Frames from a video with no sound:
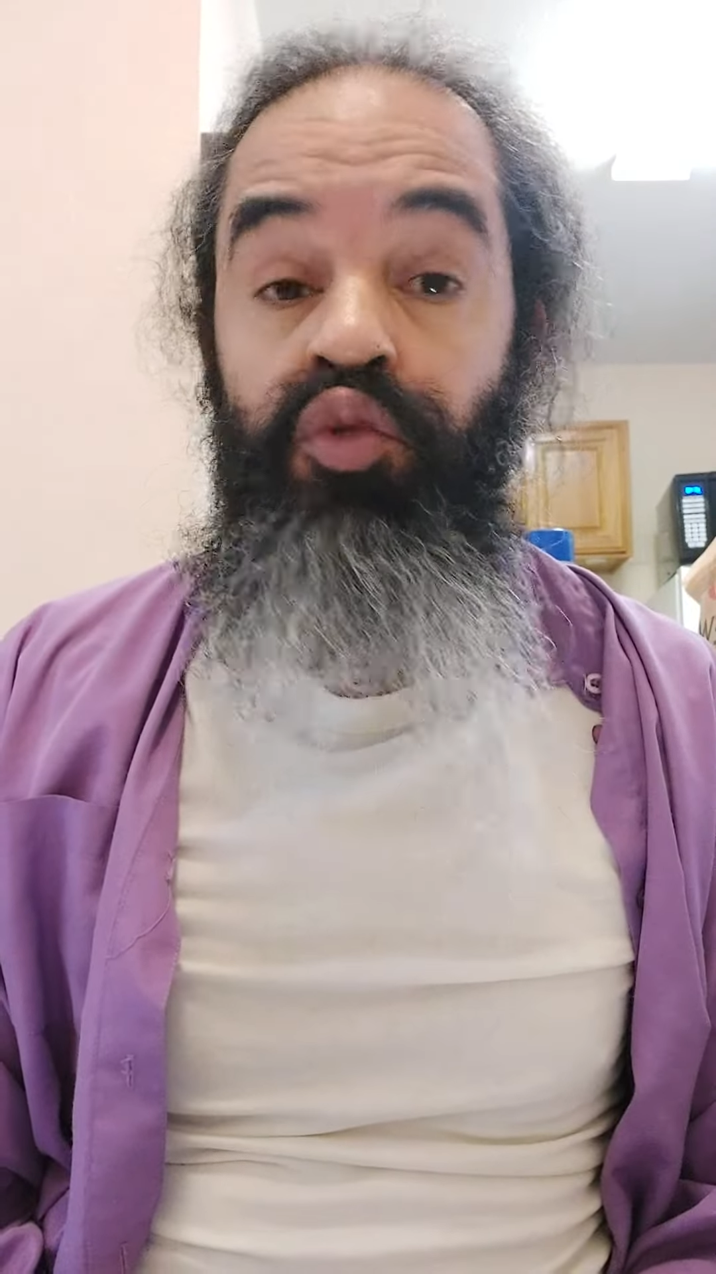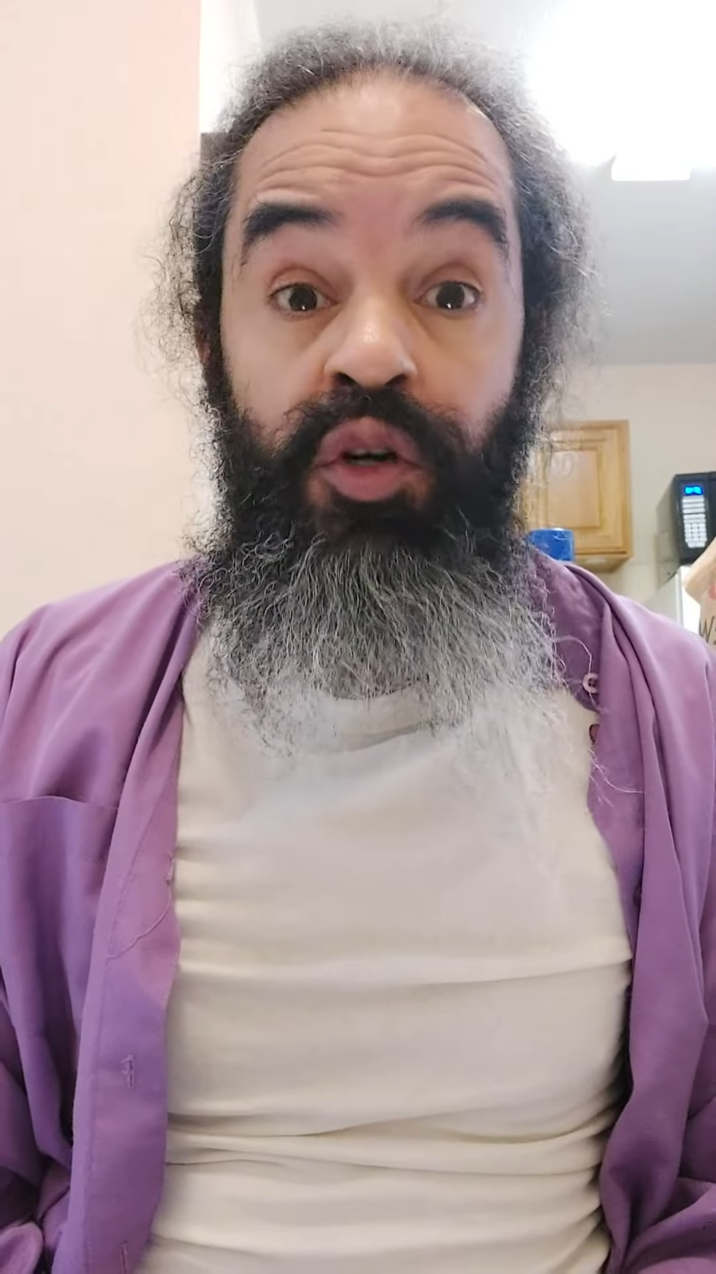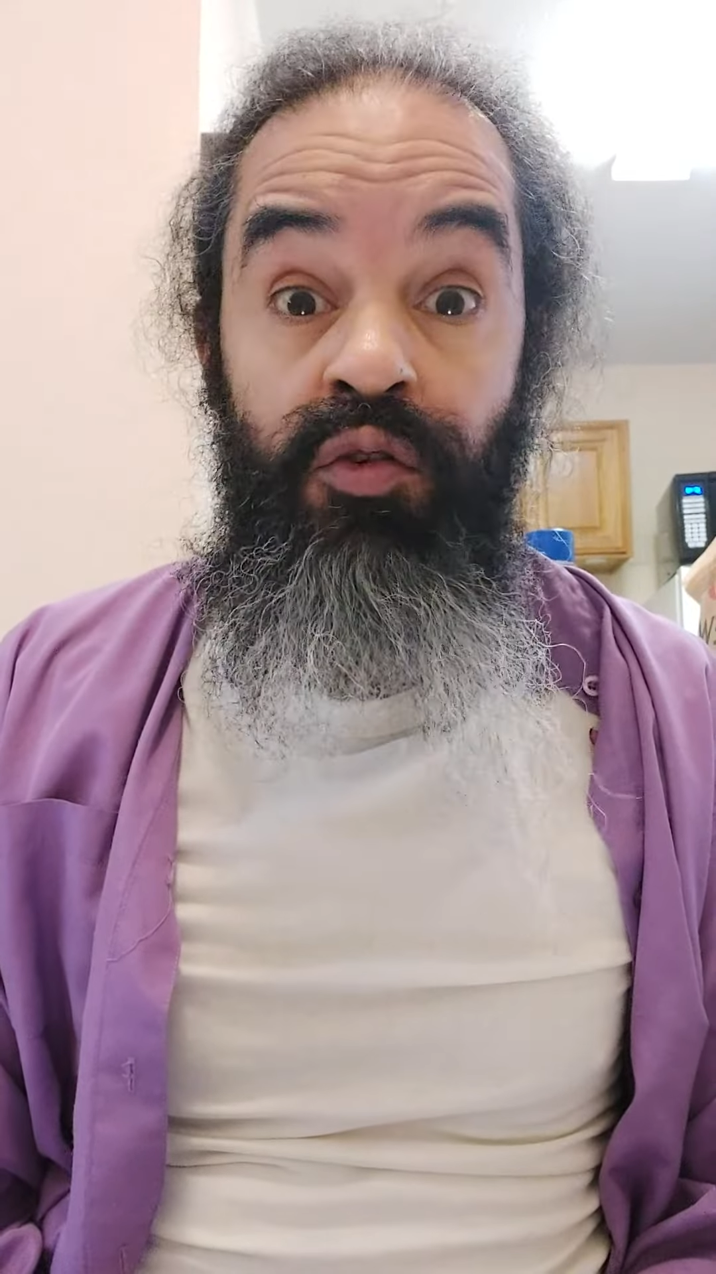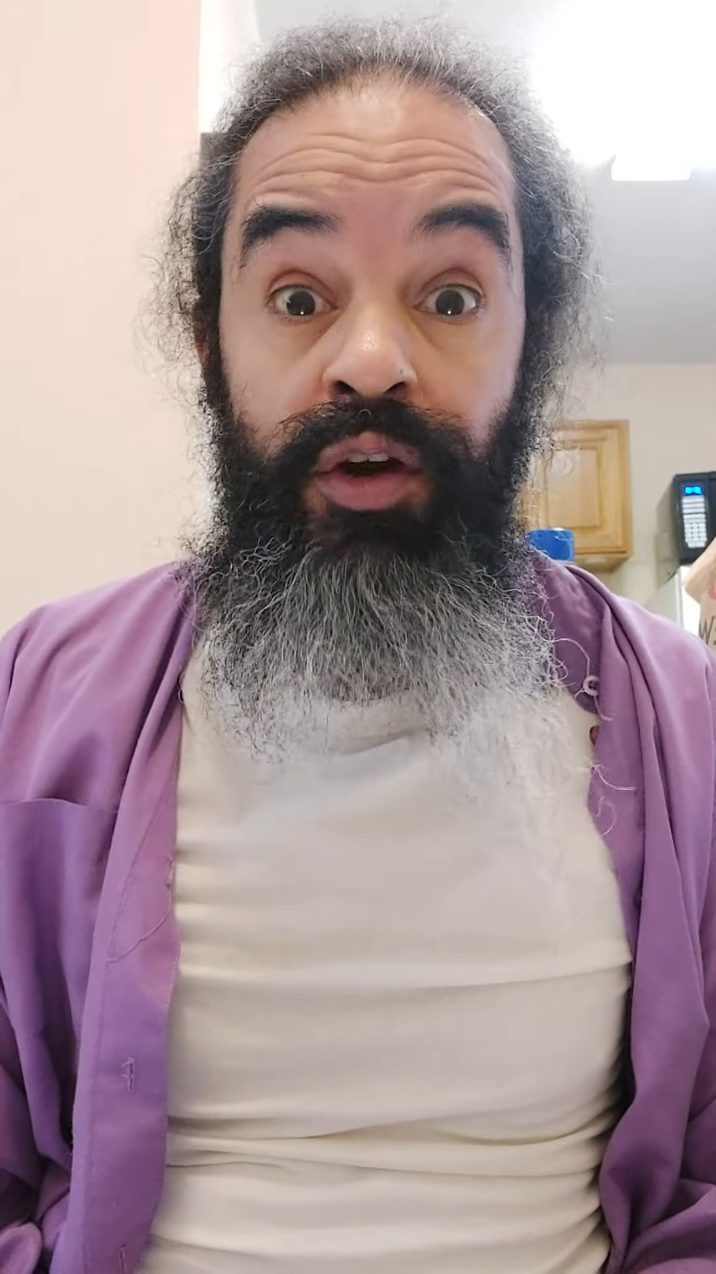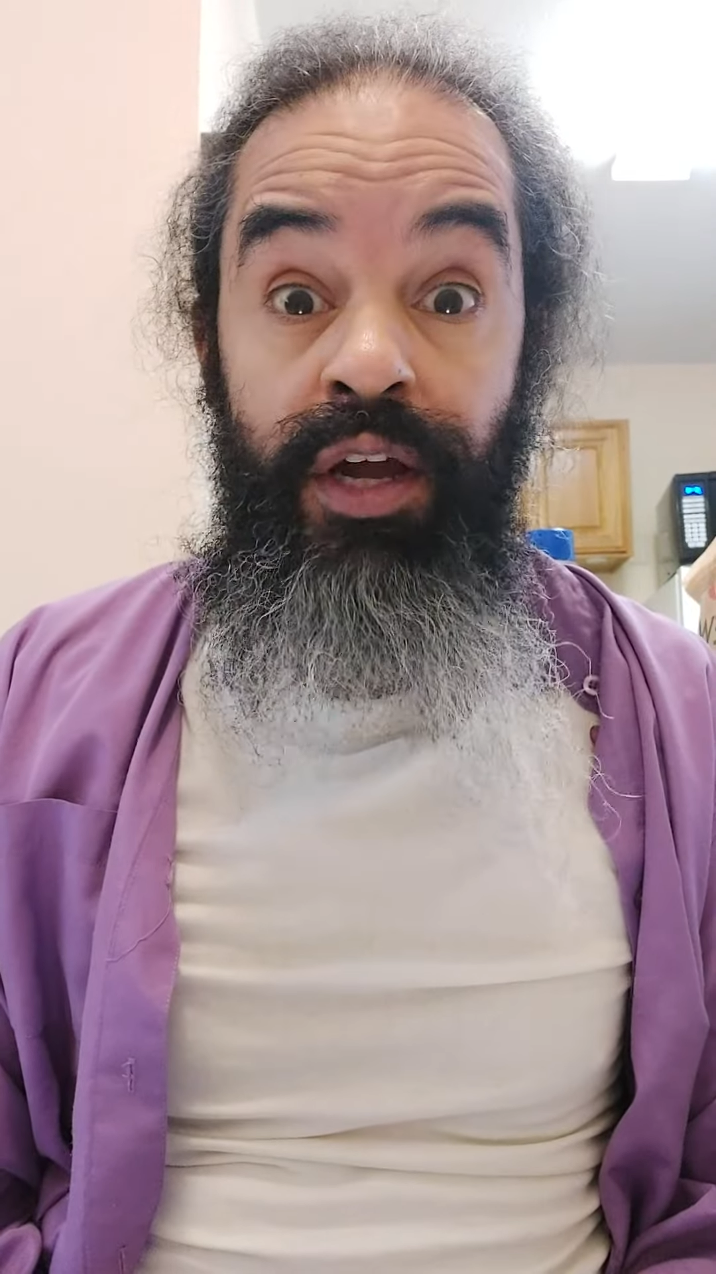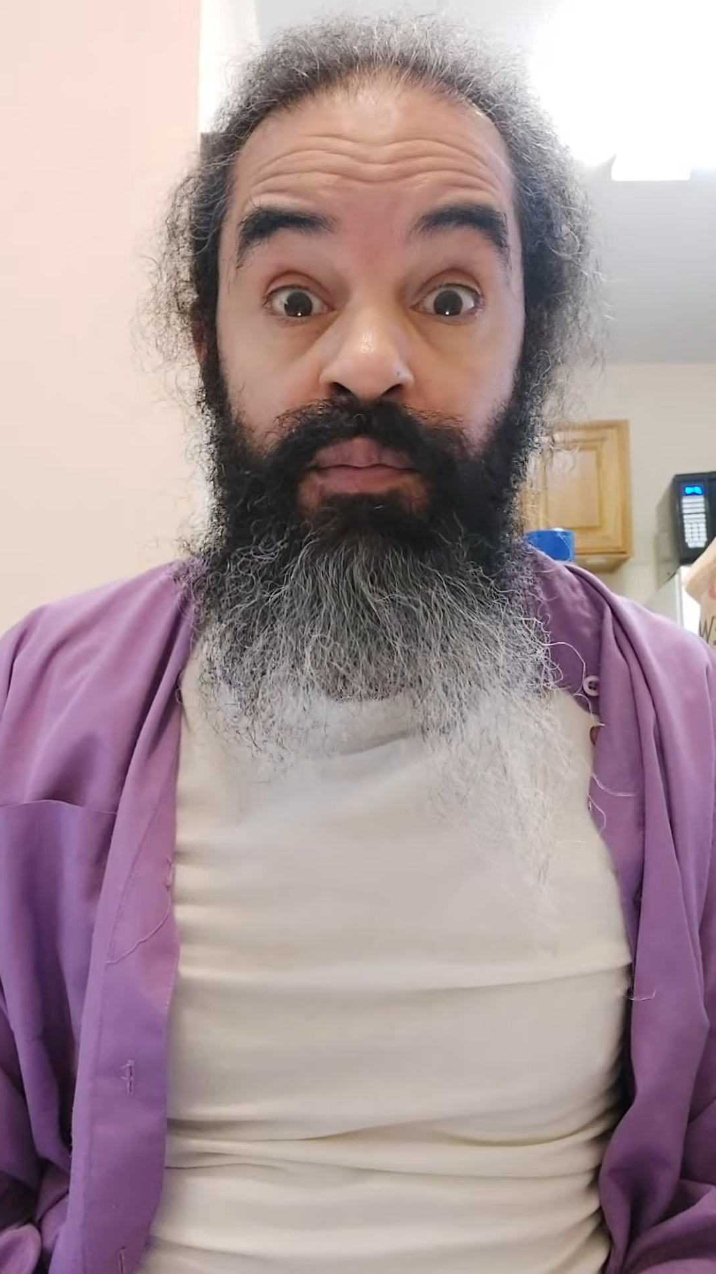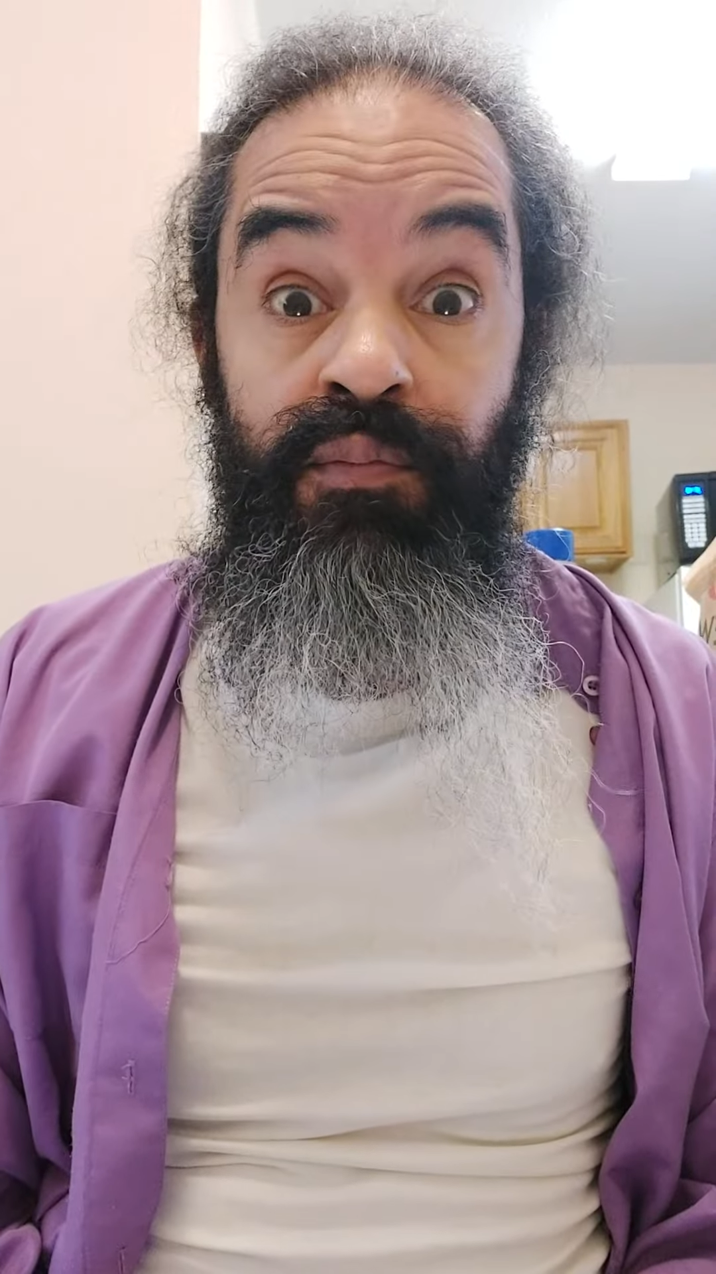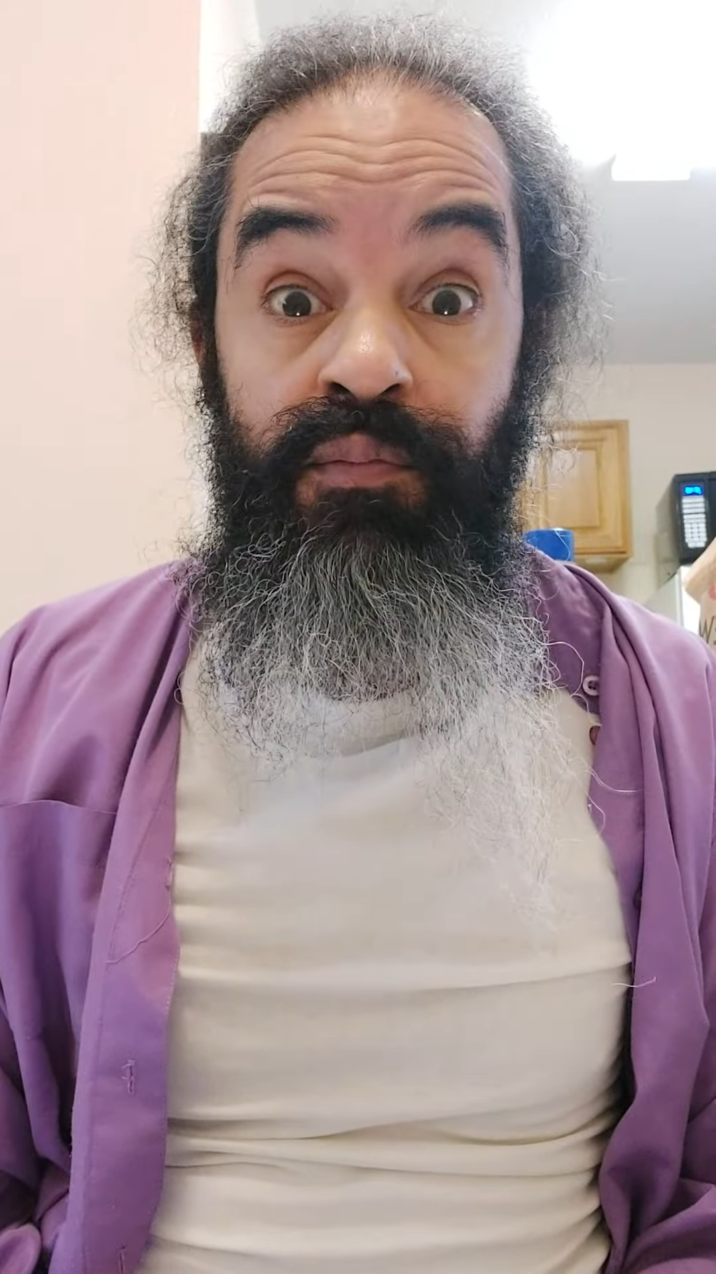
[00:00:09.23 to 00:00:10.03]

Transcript: Program.